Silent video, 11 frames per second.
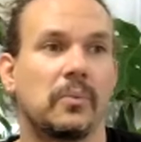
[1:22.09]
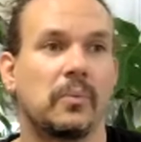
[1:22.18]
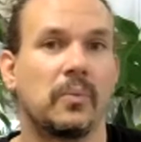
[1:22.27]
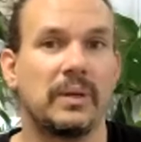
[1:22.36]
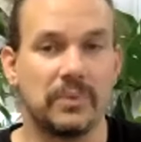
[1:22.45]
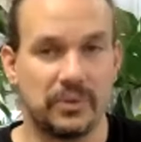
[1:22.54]

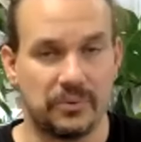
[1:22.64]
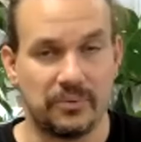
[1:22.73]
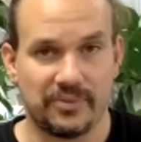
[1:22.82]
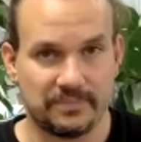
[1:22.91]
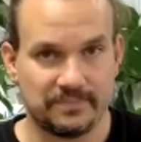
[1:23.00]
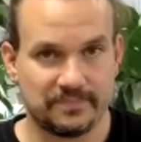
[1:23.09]
we
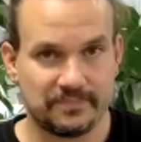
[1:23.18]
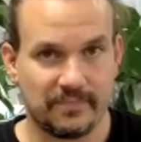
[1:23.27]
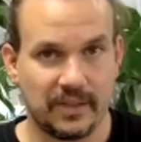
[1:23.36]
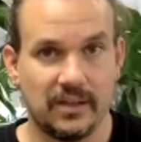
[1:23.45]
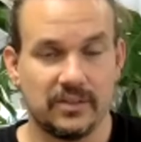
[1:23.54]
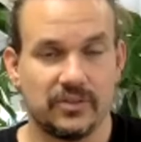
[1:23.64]
move.
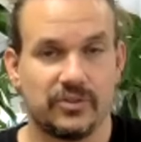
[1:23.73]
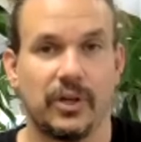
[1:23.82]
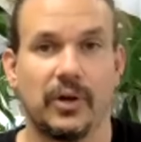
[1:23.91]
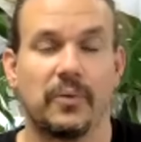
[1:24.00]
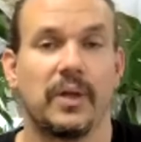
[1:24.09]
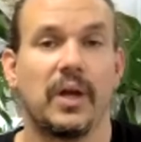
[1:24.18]
So